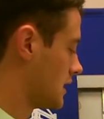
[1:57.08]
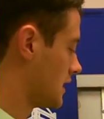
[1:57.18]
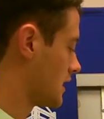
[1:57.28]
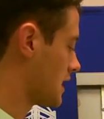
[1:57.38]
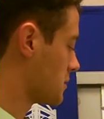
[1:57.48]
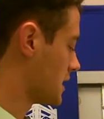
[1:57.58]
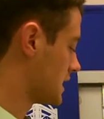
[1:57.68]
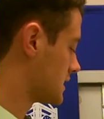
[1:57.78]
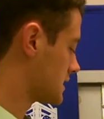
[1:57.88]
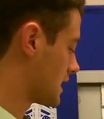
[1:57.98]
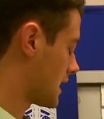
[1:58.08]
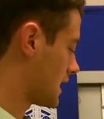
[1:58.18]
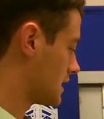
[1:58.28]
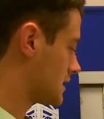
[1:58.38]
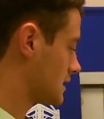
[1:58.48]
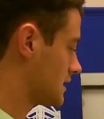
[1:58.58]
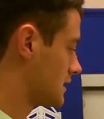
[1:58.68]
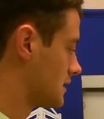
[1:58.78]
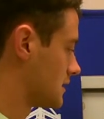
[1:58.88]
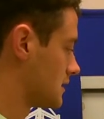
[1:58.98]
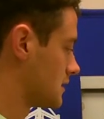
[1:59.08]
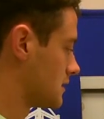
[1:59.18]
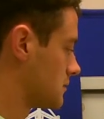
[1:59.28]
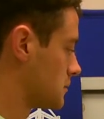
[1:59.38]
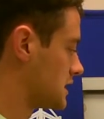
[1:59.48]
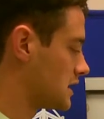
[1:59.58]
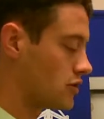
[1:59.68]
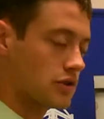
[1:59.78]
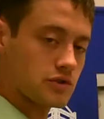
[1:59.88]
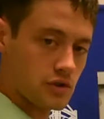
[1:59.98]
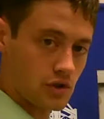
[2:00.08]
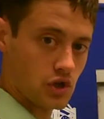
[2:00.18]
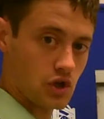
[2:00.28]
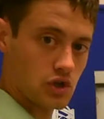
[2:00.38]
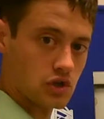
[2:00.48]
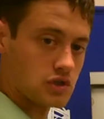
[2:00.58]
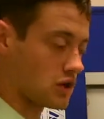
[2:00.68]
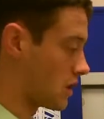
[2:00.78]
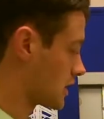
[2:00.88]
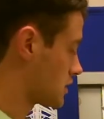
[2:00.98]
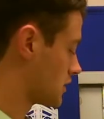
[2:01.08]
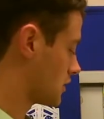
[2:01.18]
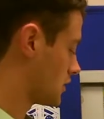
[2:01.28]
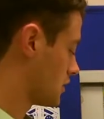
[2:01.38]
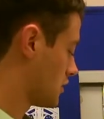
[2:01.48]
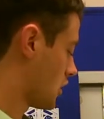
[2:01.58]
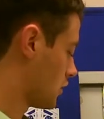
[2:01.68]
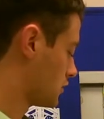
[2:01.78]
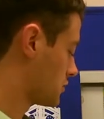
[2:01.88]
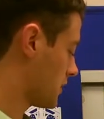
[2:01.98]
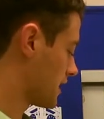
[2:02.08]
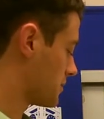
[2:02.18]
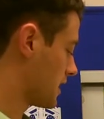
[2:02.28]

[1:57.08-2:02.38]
then that means that the materials or the goods are actually owned by the